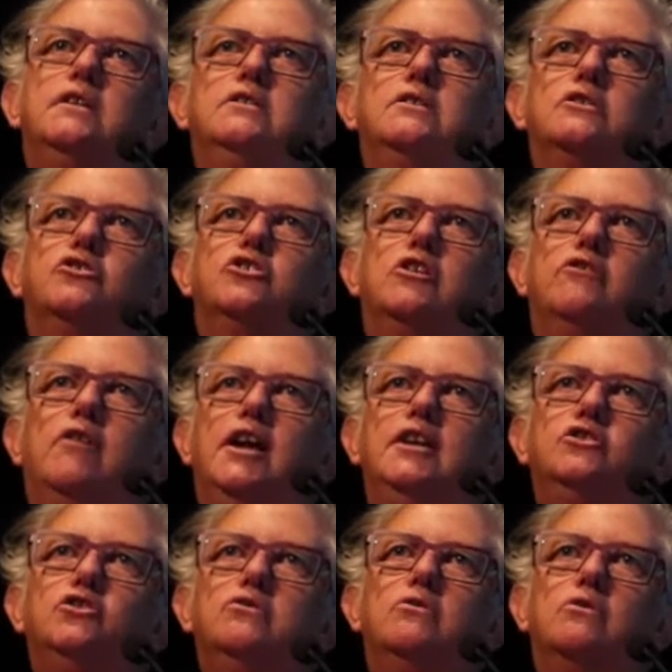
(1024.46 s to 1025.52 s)

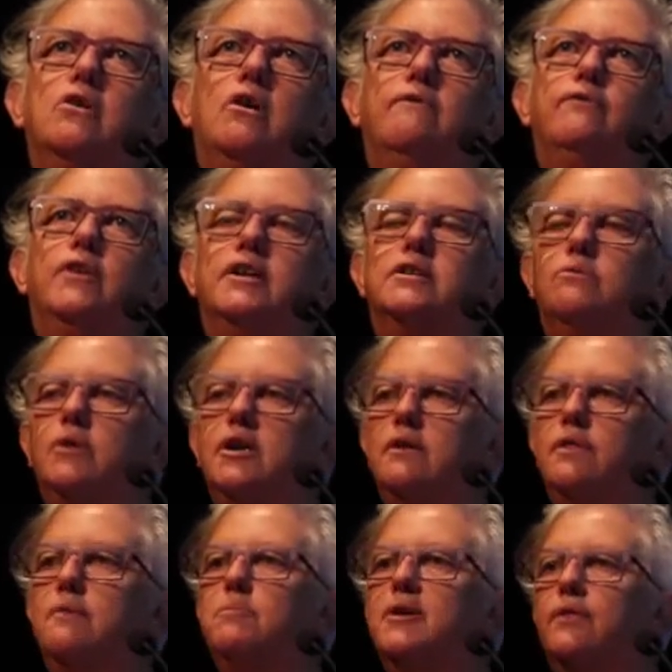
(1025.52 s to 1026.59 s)
intergenerational conflict. And one
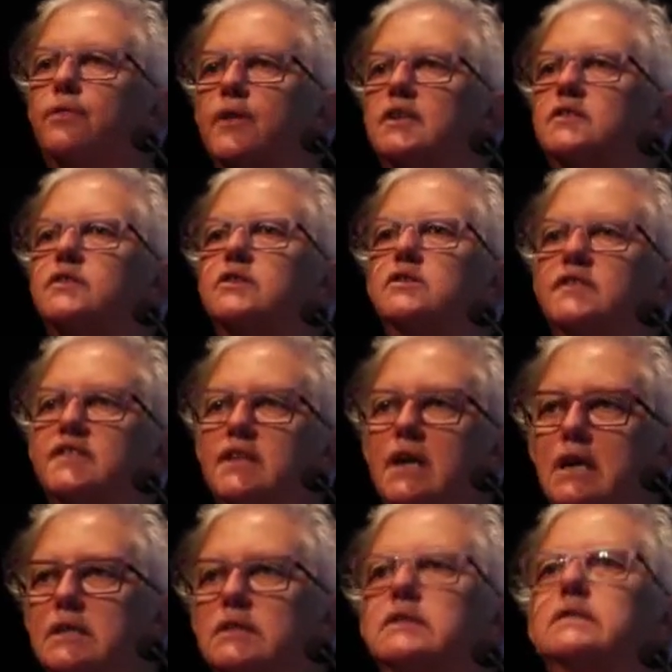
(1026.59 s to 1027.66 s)
of the big things that you
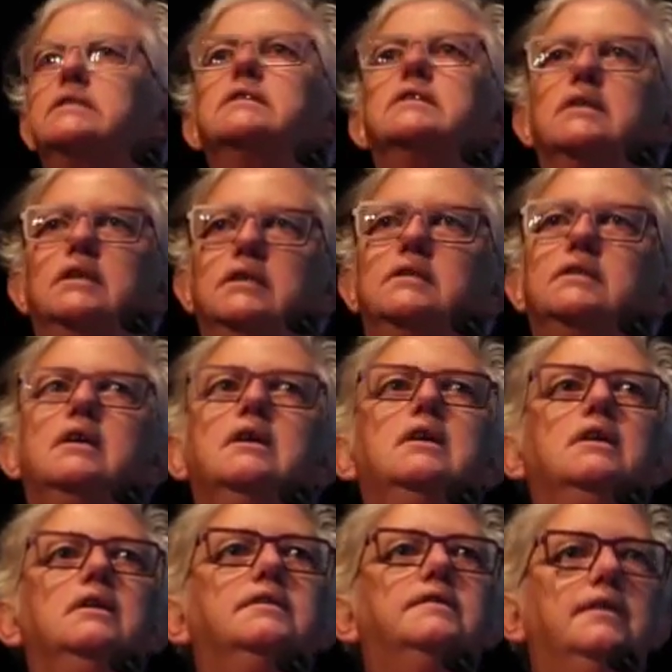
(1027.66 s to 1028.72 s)
see in cities
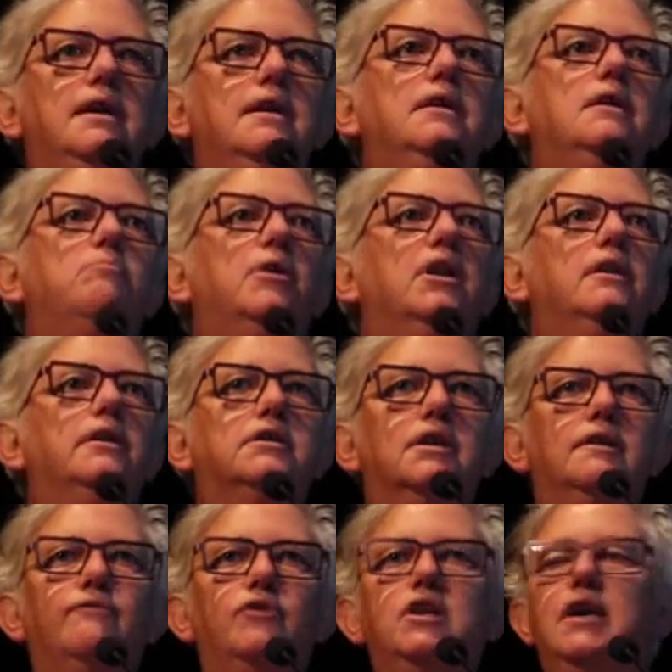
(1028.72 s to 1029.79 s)
is the
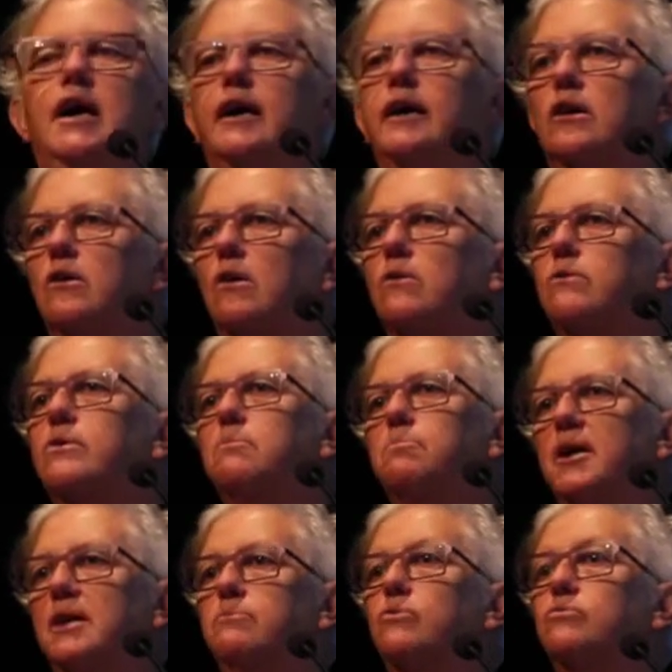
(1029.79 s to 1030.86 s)
inability for young and older
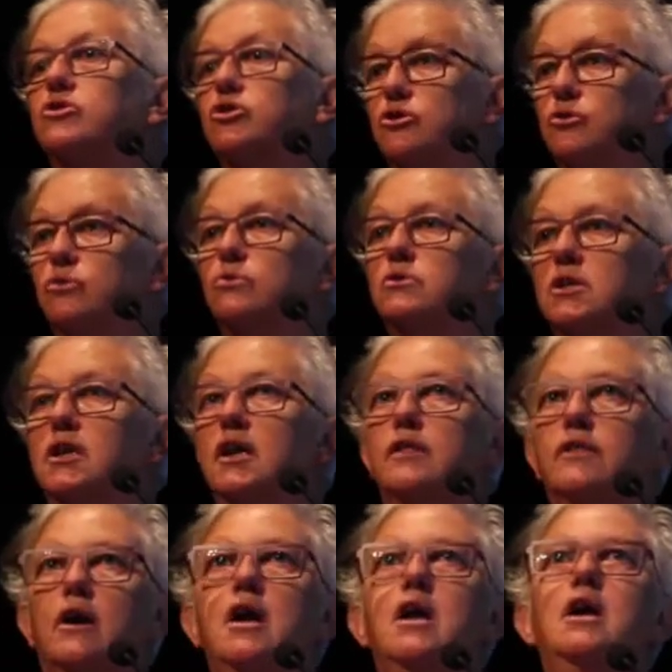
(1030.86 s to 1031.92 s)
people to talk
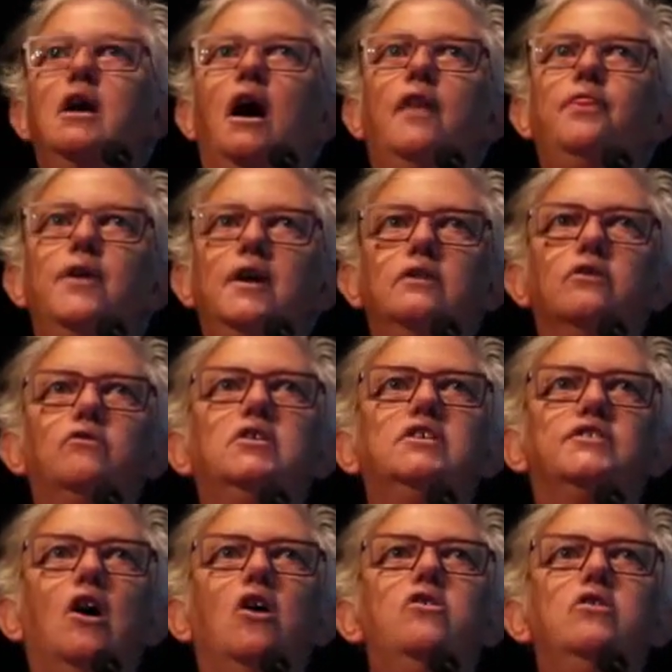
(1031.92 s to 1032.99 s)
together. I think there
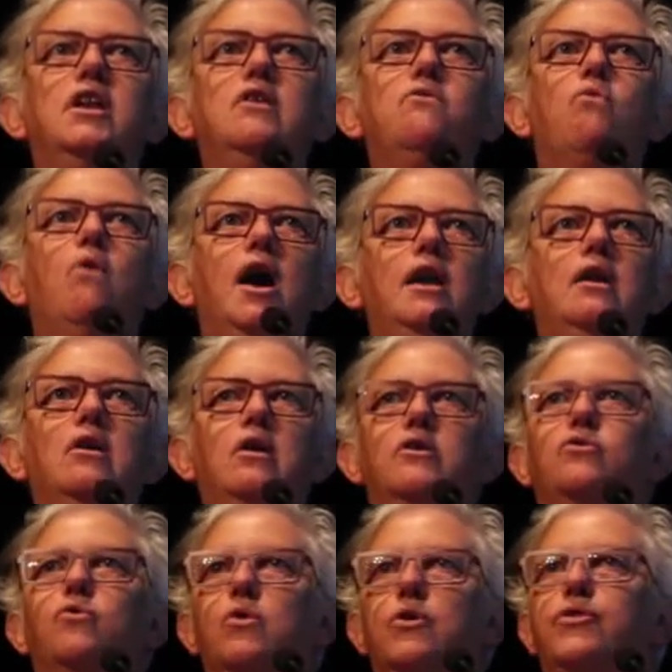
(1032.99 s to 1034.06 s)
is only one
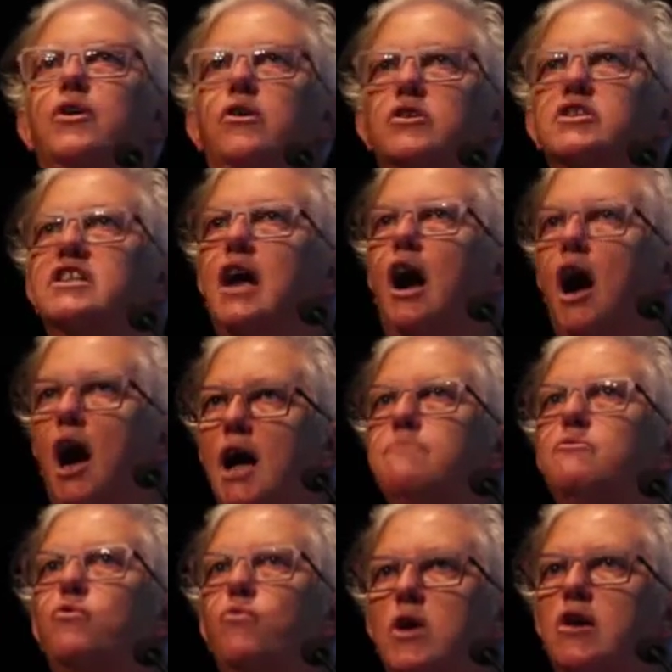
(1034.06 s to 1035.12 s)
local authority
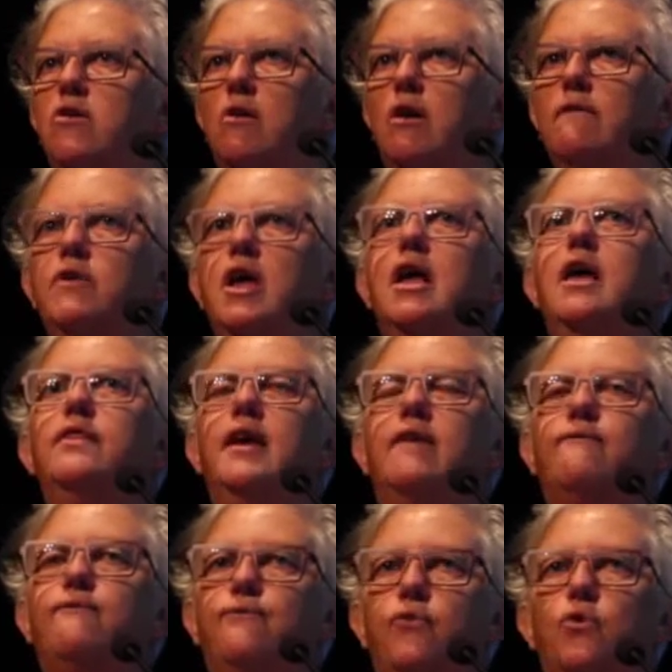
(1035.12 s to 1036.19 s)
I'm aware of that
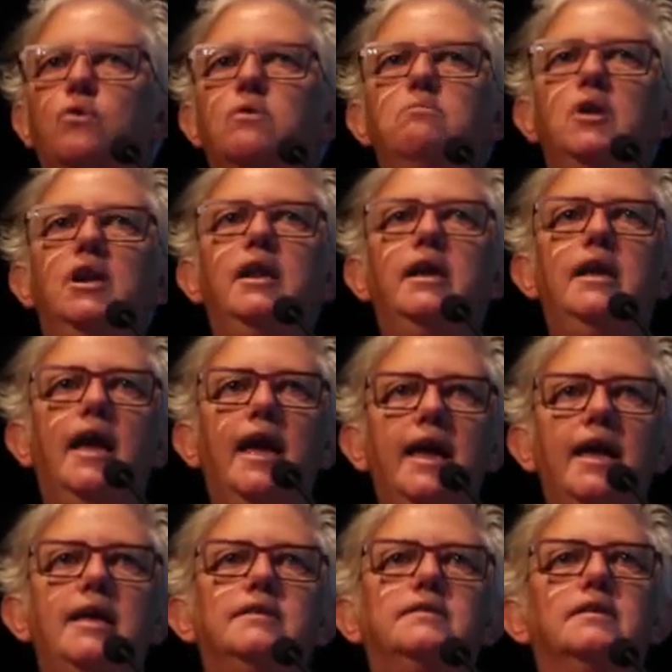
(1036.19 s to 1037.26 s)
formally
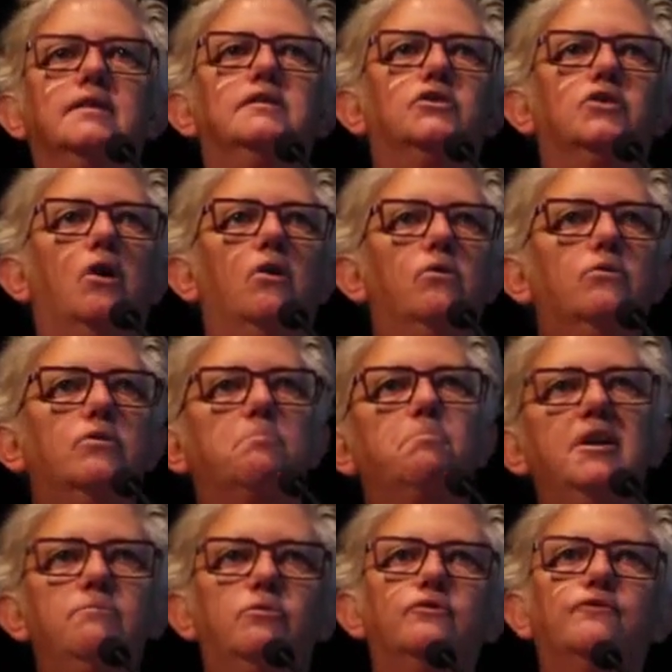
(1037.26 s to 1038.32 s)
has its older
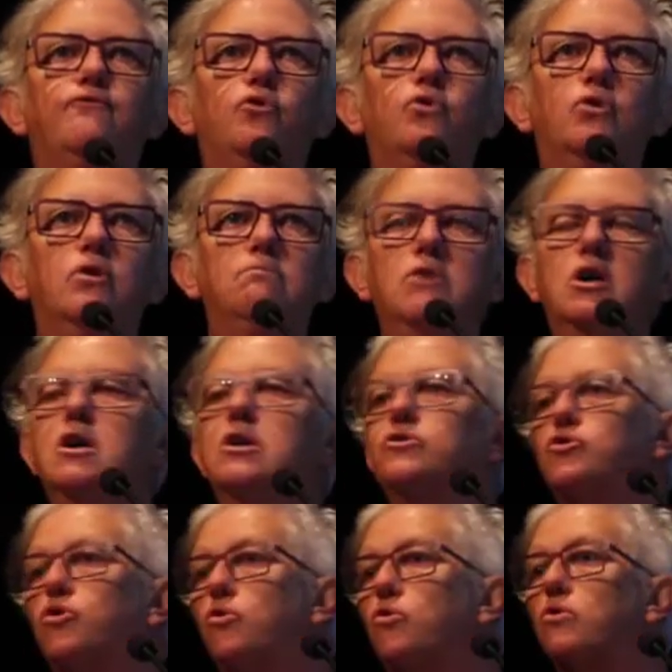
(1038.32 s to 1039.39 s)
people's forum
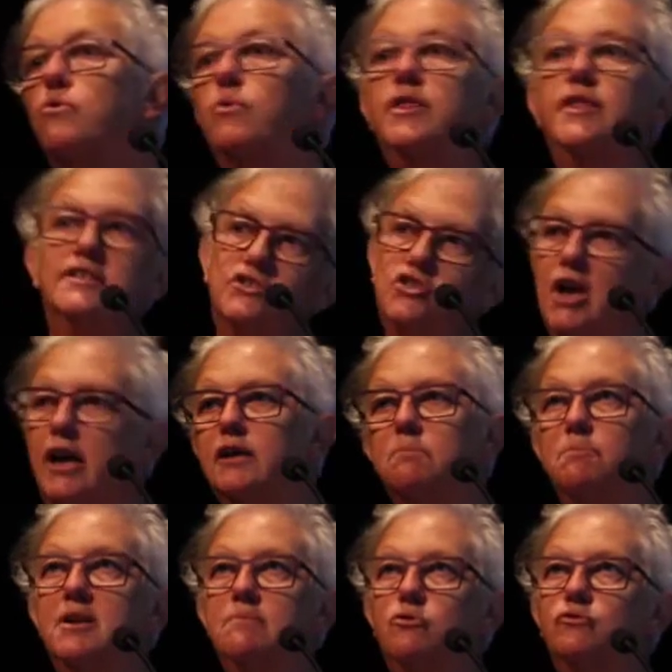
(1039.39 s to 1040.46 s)
talk with its younger
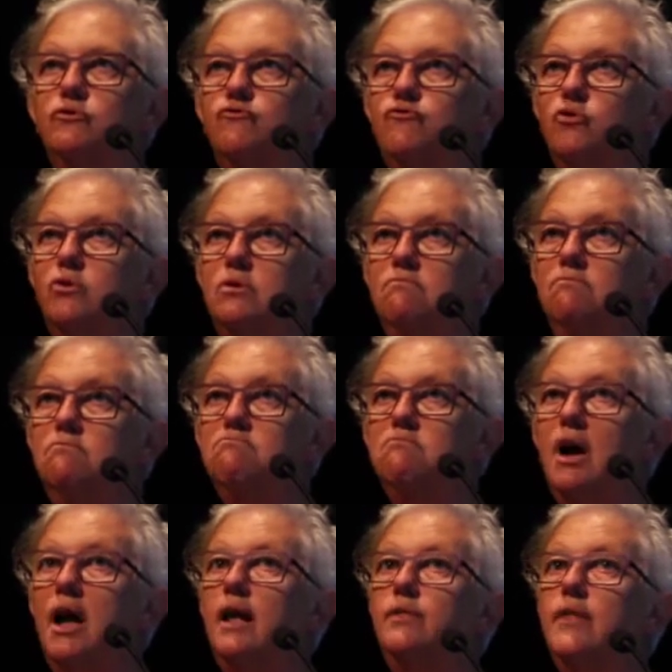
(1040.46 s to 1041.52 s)
people's forum,
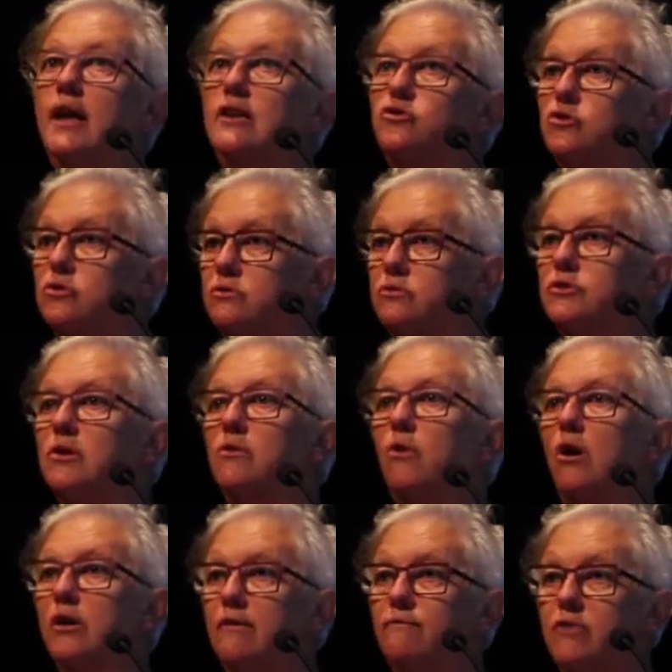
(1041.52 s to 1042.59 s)
and they do so
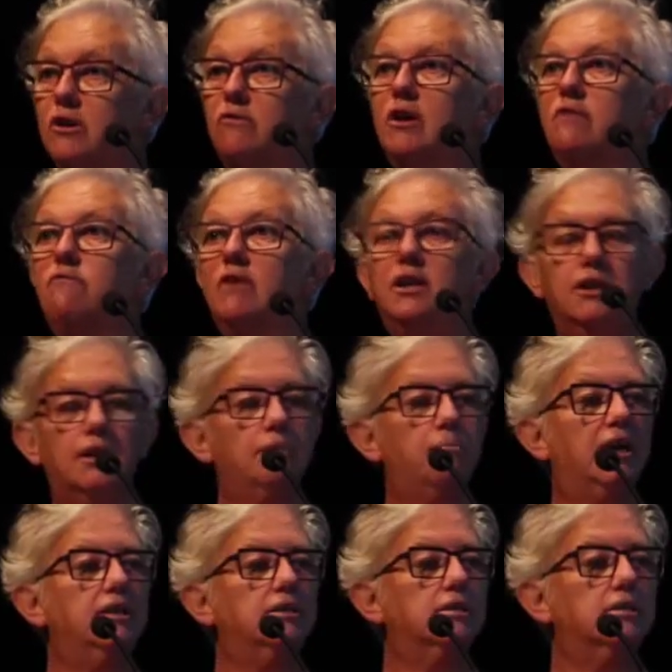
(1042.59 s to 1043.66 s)
on a very regular
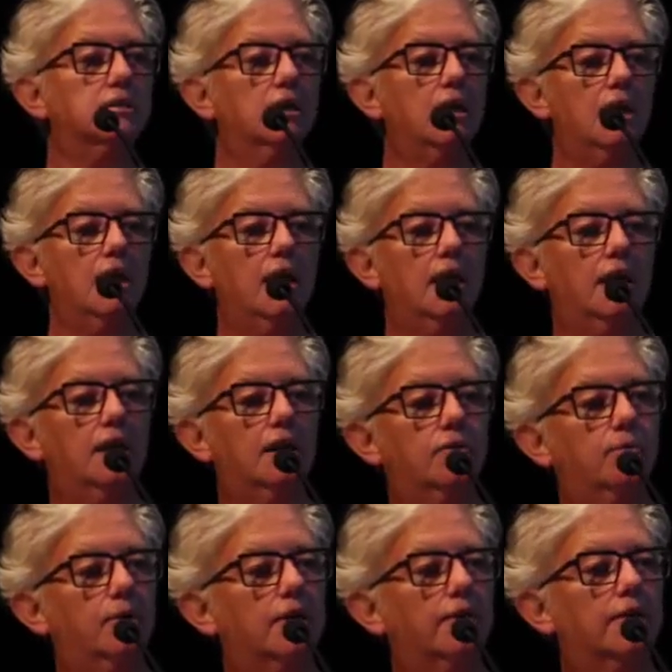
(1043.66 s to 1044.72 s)
basis, and
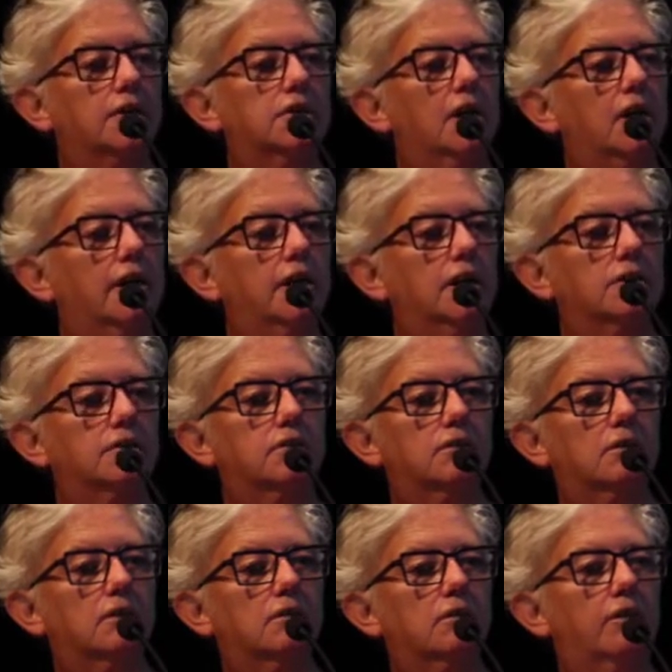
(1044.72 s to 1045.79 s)
it's one of the tiniest
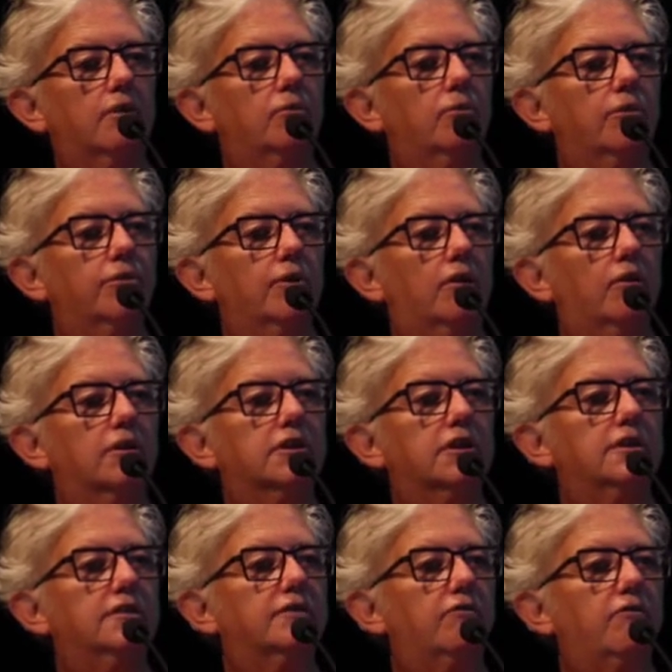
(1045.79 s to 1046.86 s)
local
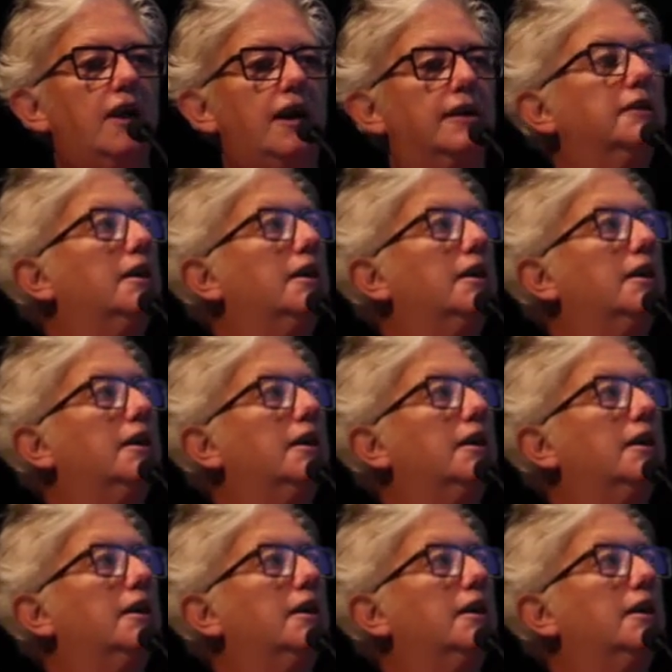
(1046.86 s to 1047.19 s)
authorities around.